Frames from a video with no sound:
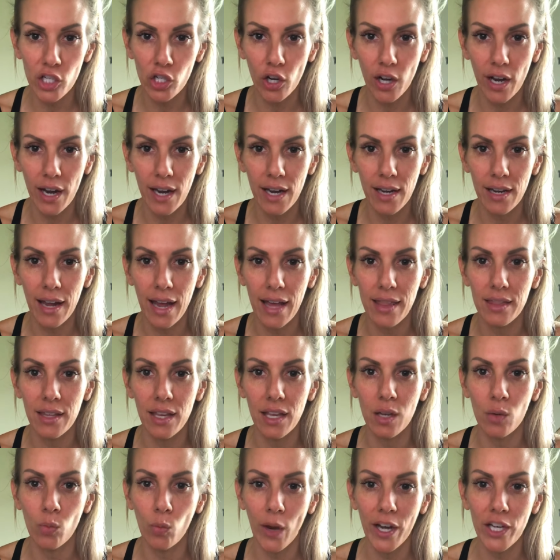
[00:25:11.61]
train and
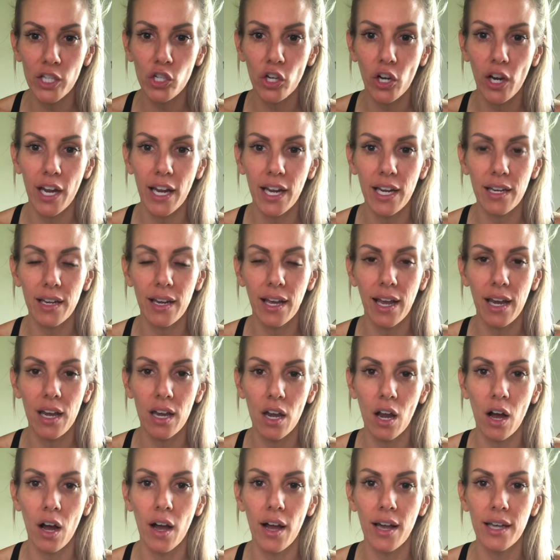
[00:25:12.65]
then weight train and
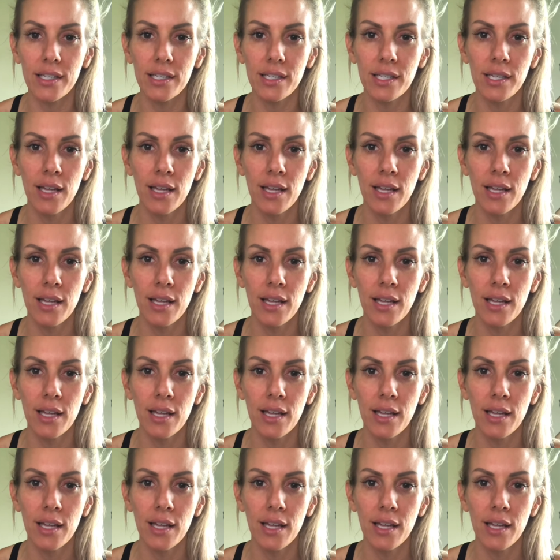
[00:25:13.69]
not